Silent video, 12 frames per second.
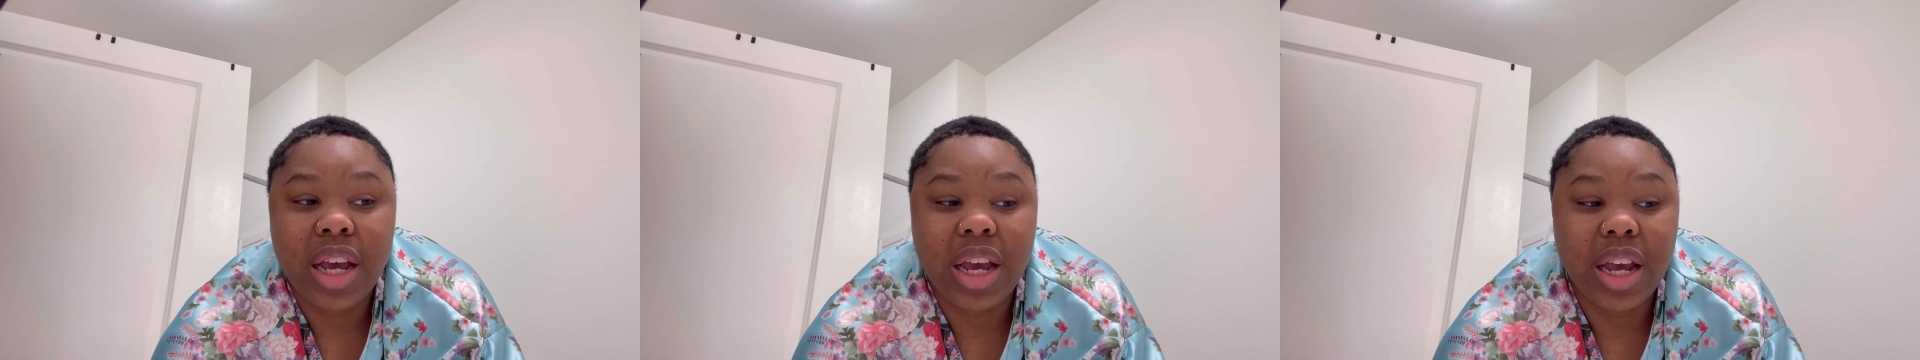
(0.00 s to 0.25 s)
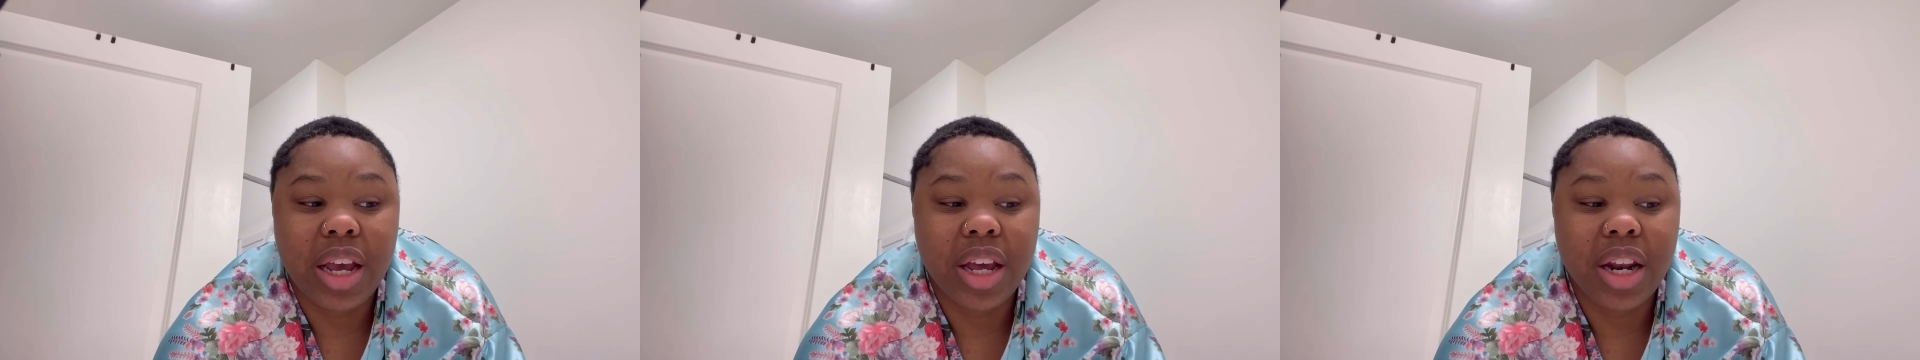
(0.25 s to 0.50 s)

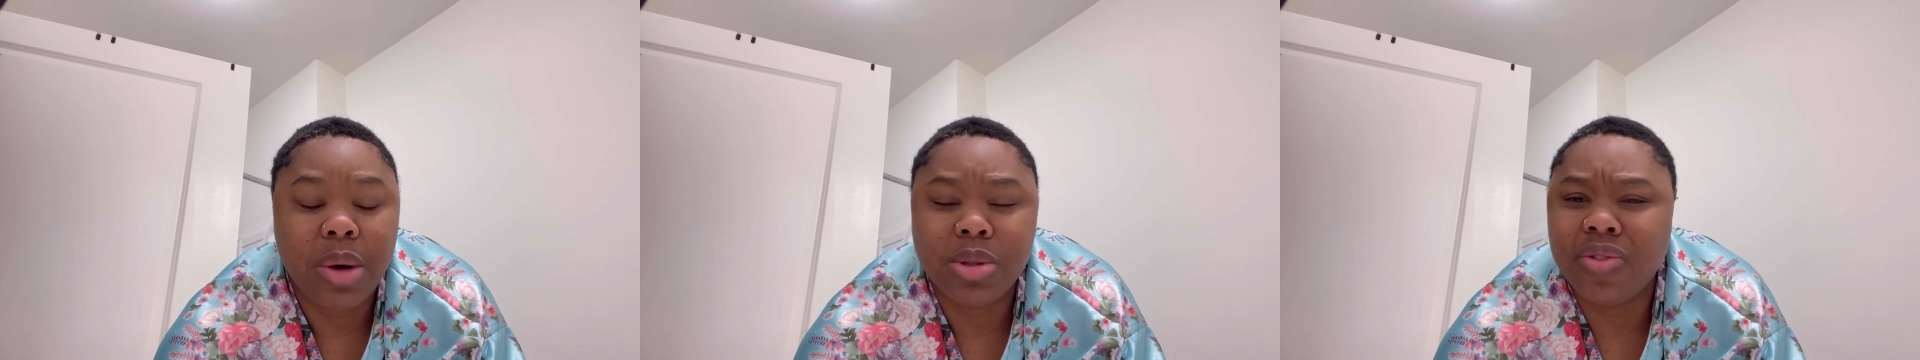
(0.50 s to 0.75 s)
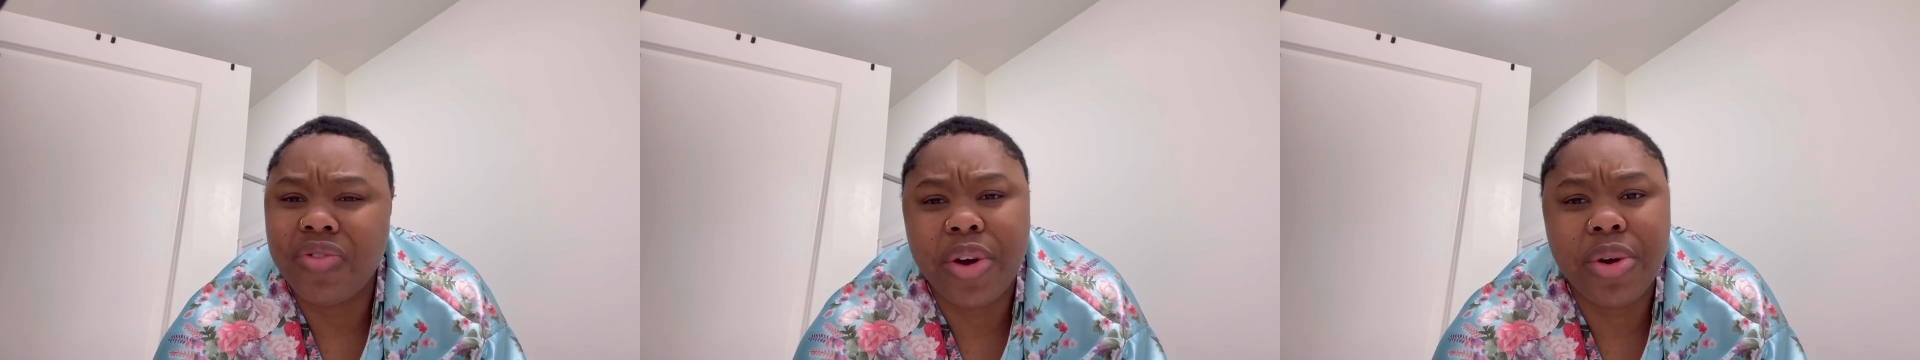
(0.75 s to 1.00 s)
and i
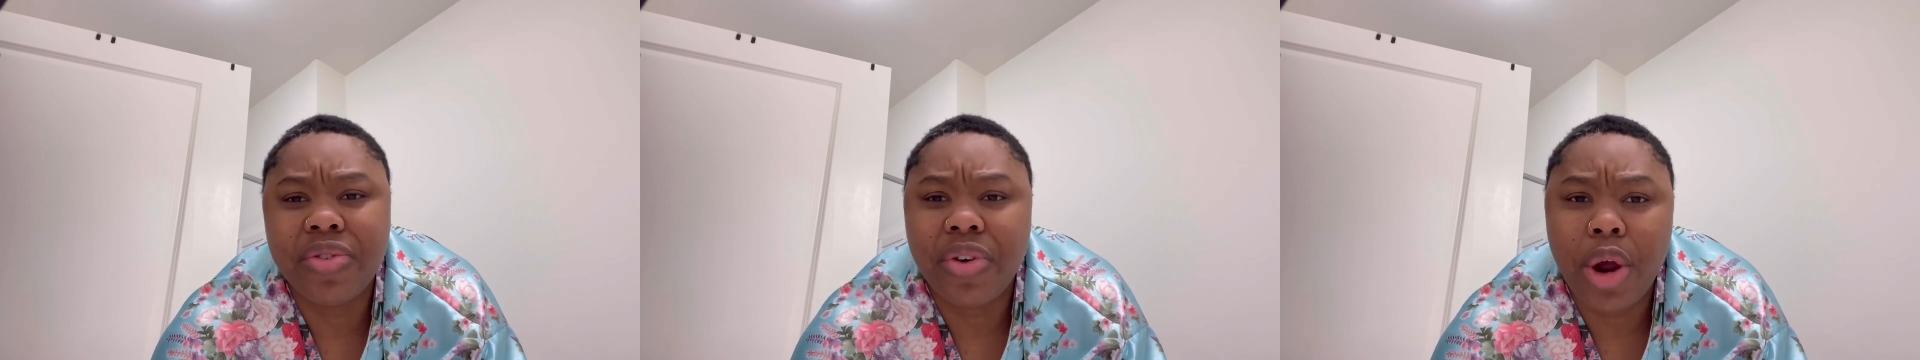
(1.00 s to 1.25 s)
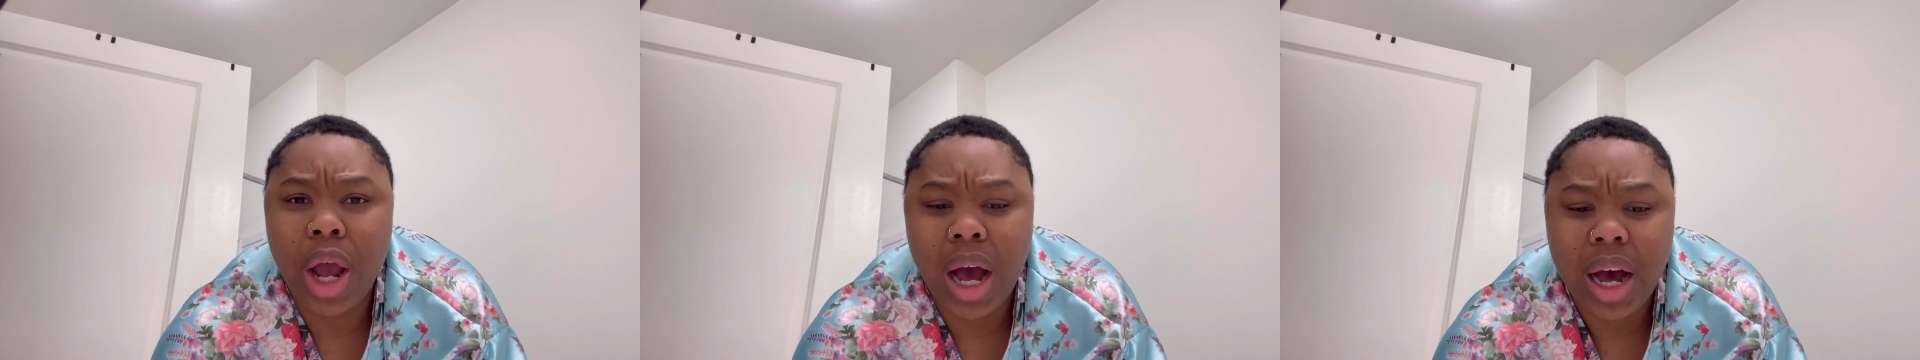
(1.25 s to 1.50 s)
was very
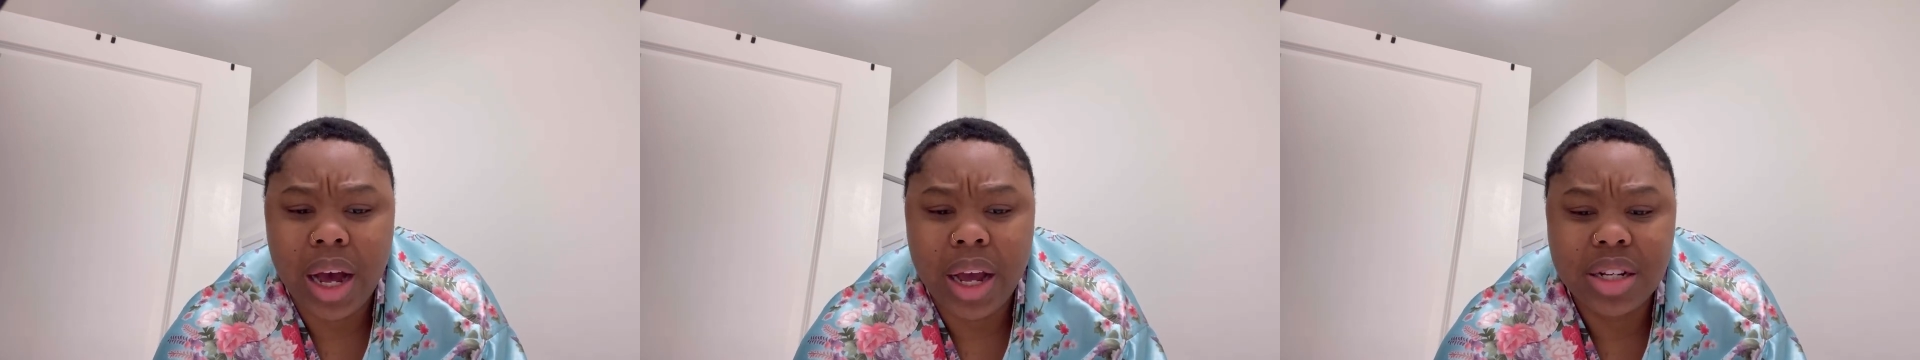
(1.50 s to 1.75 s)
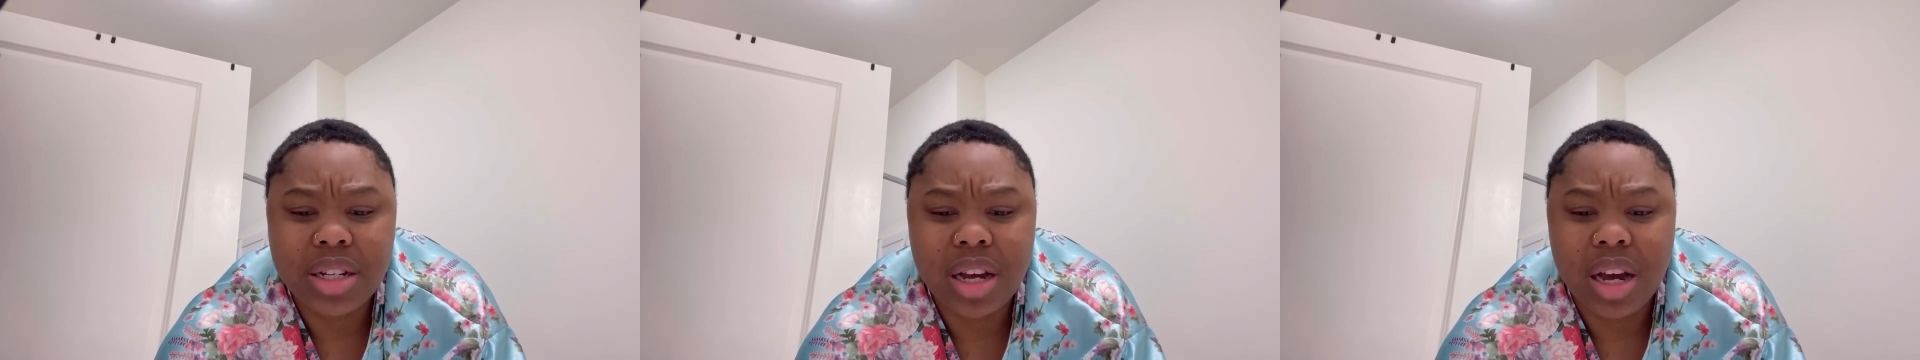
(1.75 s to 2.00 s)
very
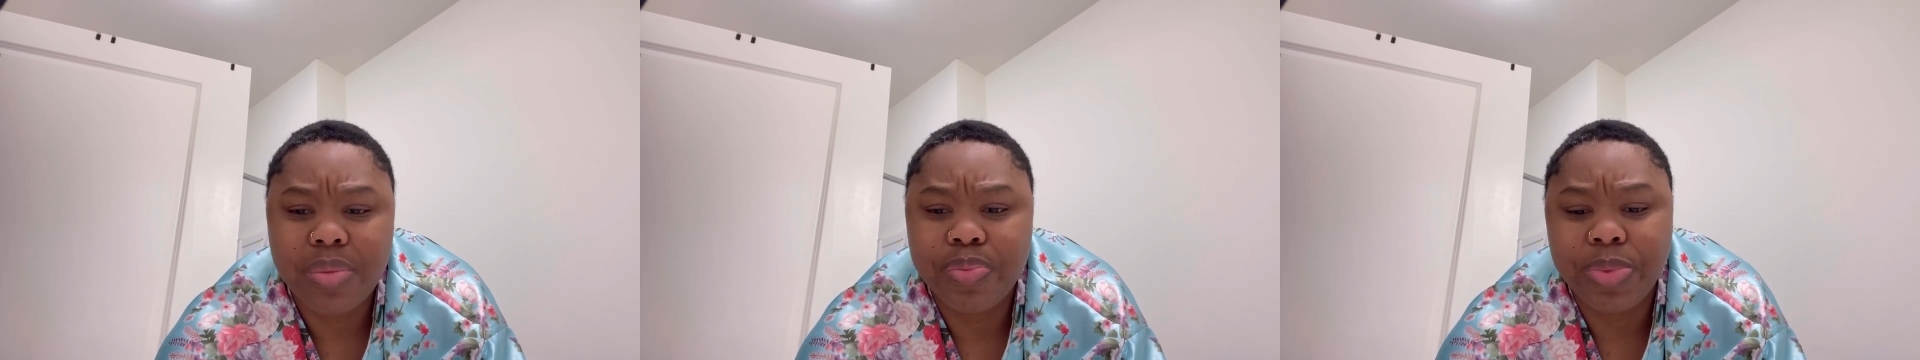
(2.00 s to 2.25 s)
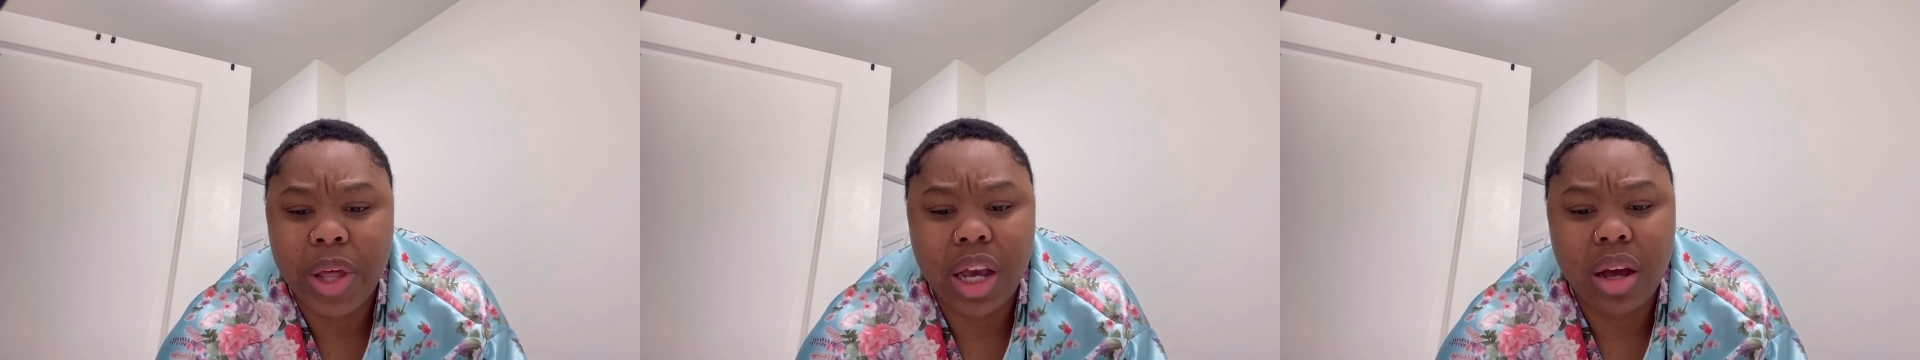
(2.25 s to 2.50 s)
hot
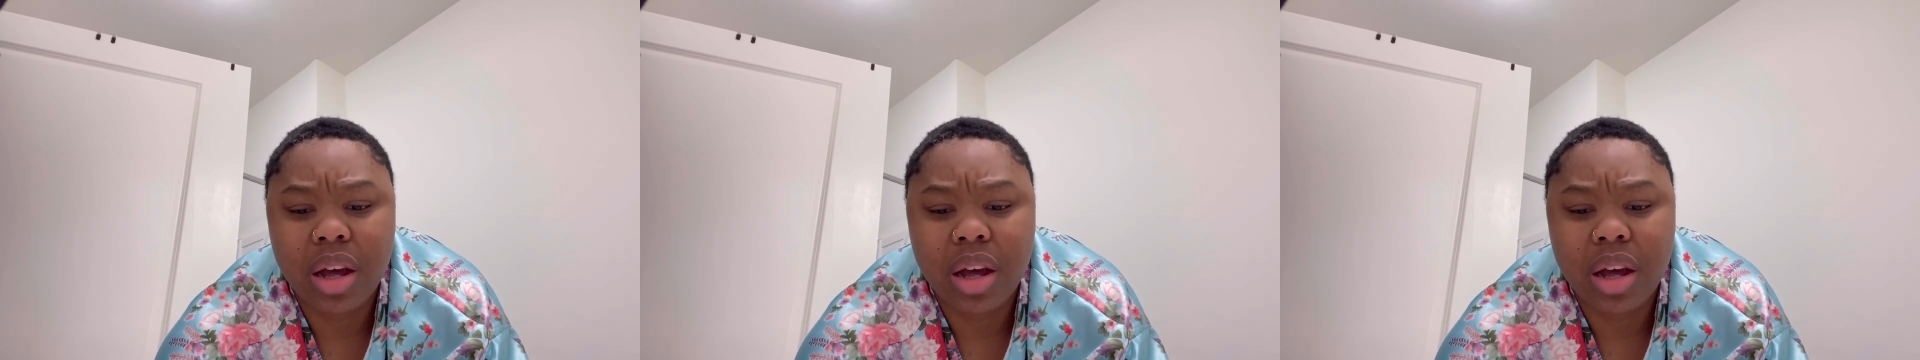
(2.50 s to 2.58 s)
i'm like